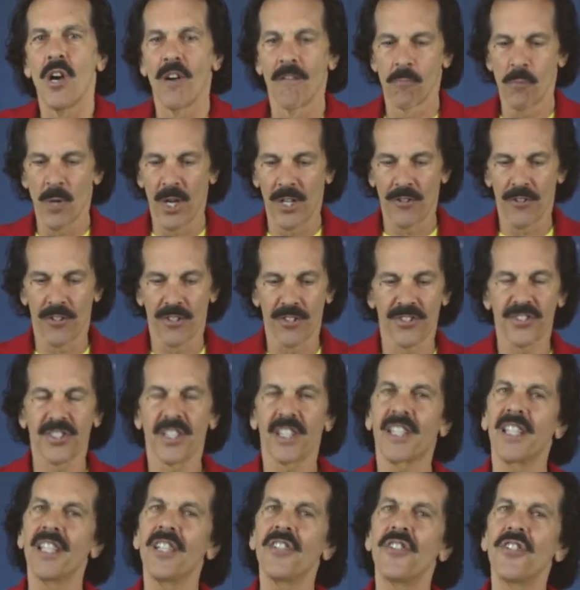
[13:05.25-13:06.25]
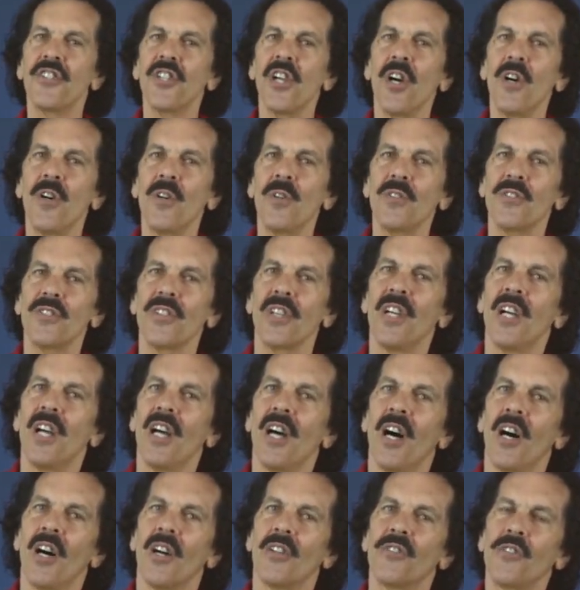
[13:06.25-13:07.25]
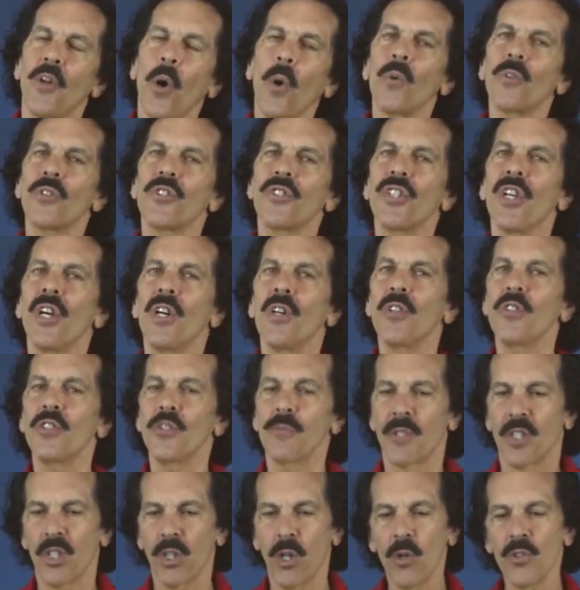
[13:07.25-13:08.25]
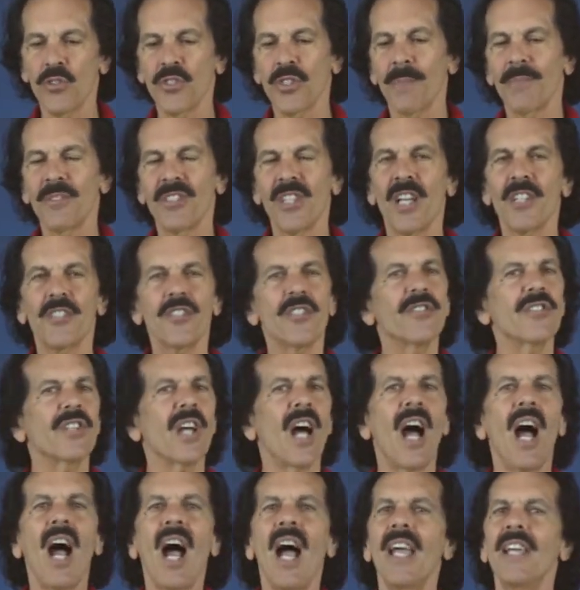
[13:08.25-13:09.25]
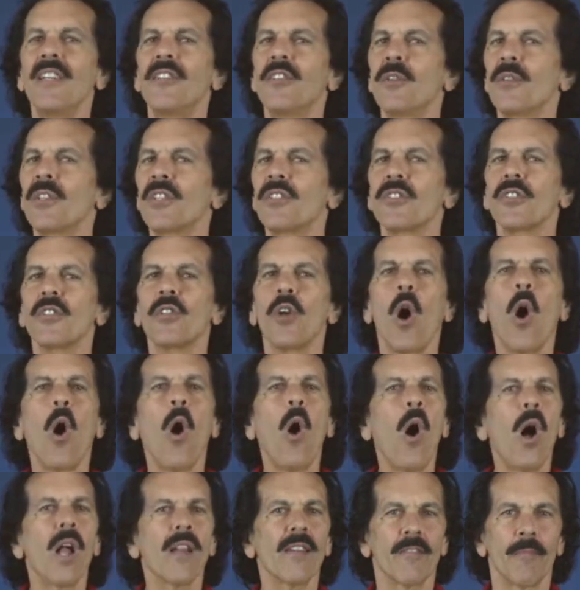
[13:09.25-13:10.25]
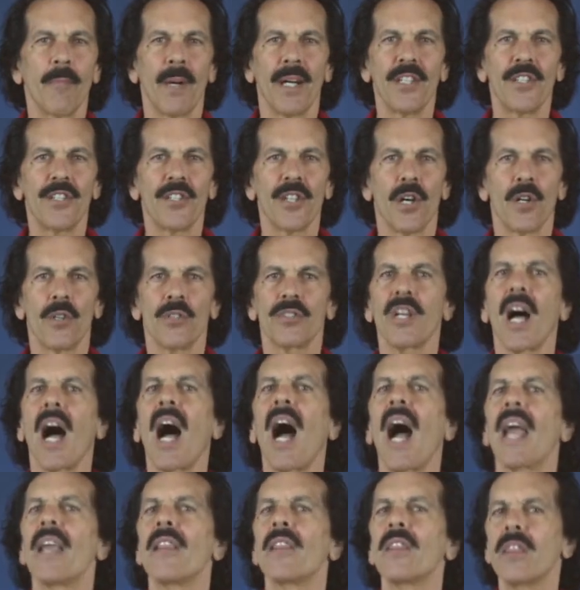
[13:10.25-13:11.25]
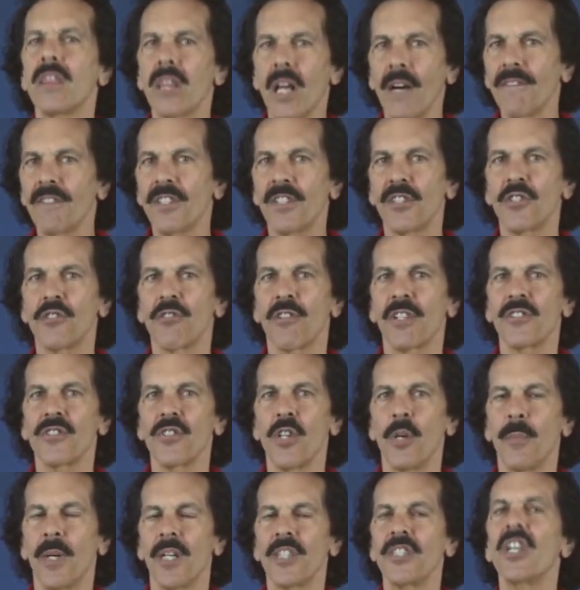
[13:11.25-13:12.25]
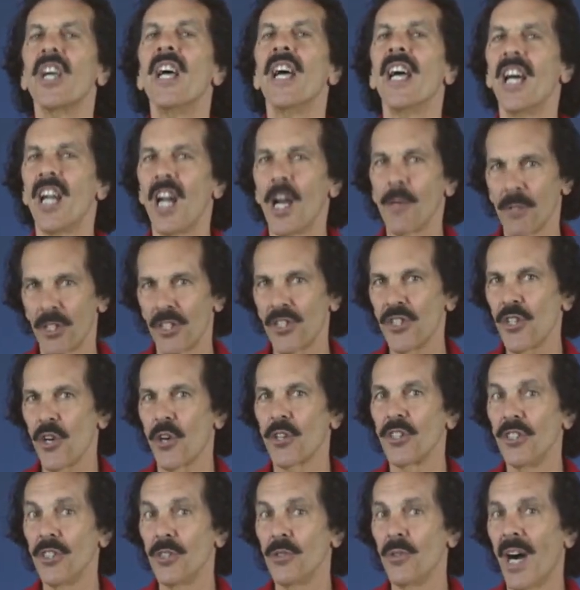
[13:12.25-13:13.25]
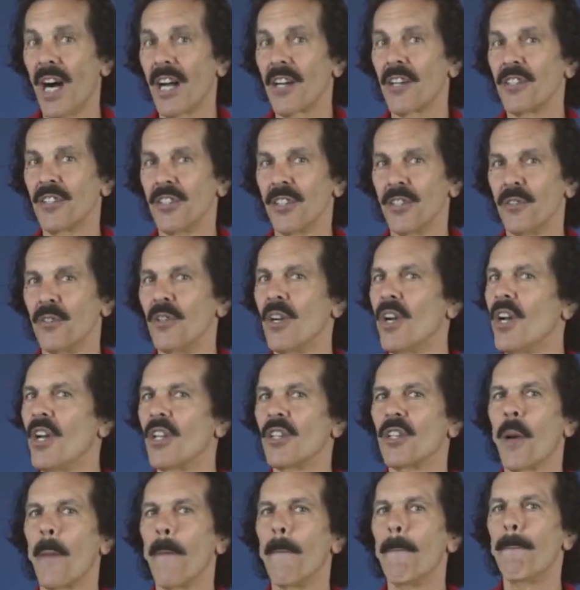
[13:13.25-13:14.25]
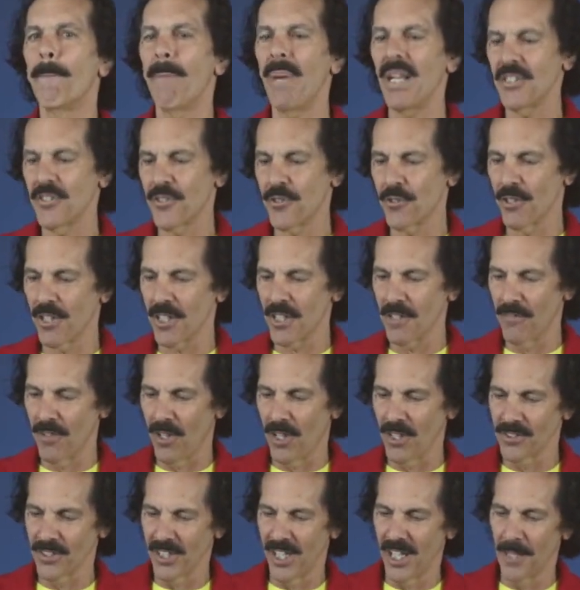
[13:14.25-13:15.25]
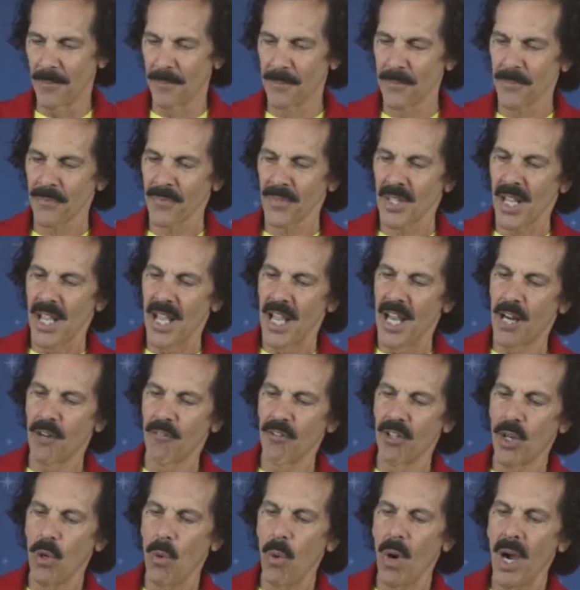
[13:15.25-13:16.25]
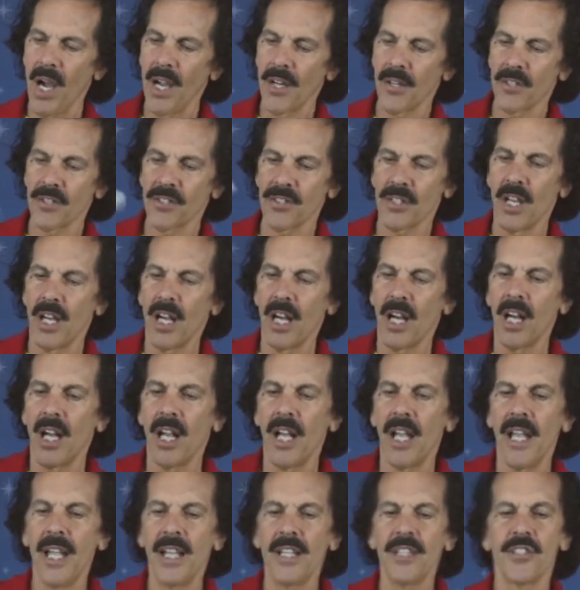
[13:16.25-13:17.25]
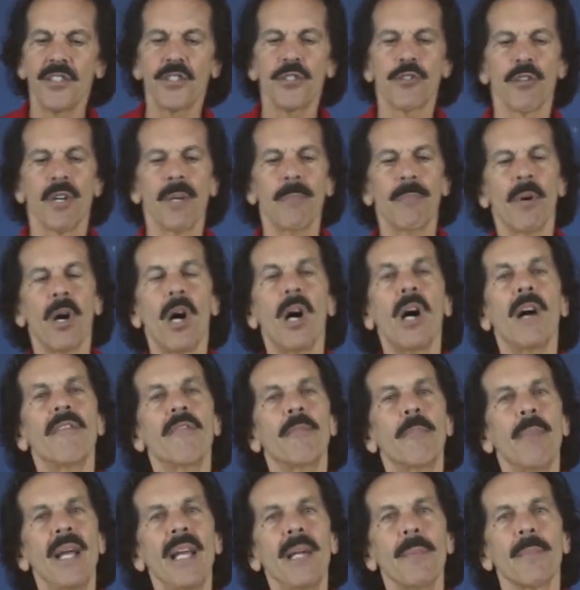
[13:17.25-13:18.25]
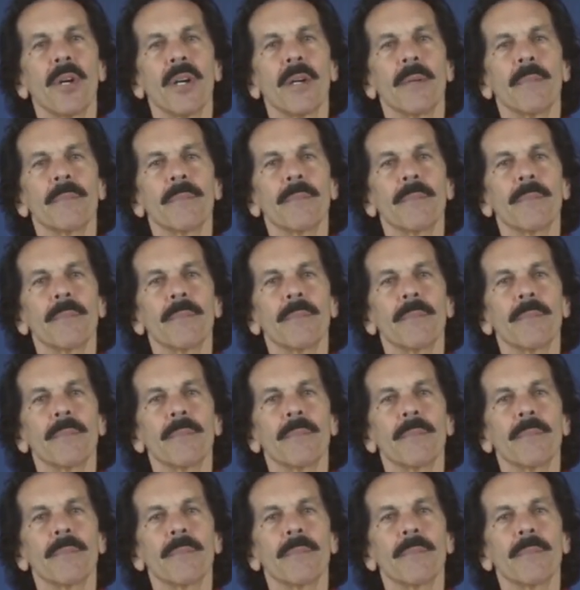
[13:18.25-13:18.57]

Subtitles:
Whether it's the kid shows, adult shows, close-up sessions, I do this in all of my shows. I love this trick so much, and I'm going to show you how to do the best trick of all time. And it requires a strip of paper.